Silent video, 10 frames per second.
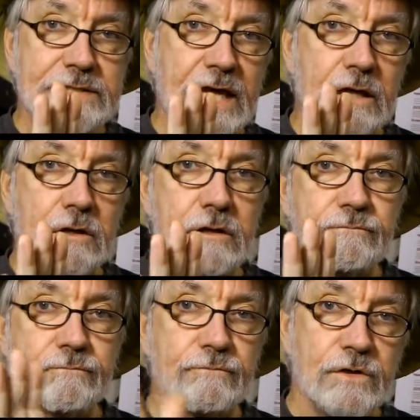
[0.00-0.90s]
get a
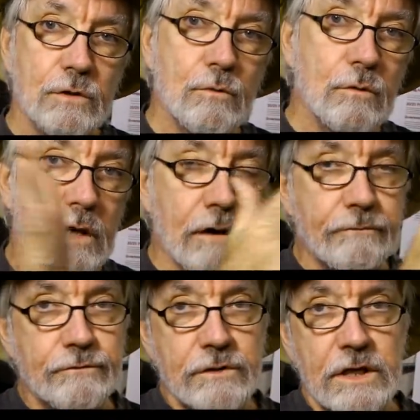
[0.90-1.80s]
good view
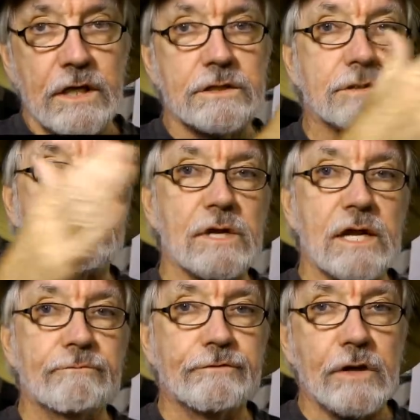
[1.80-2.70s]
of the
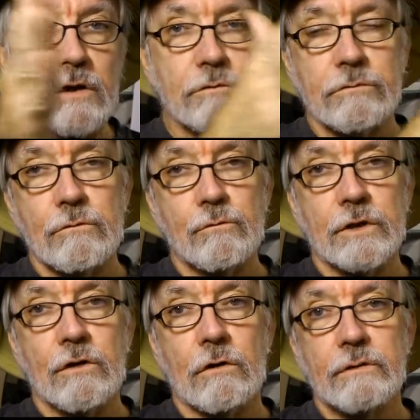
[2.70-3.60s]
stream flow
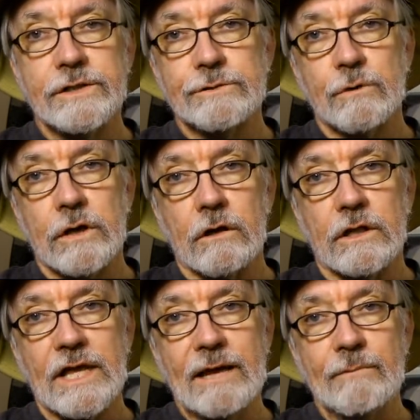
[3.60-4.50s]
through your region where your
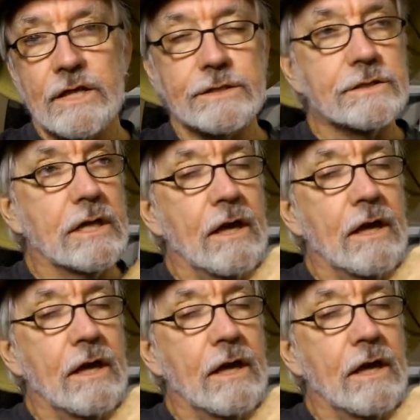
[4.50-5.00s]
claim is.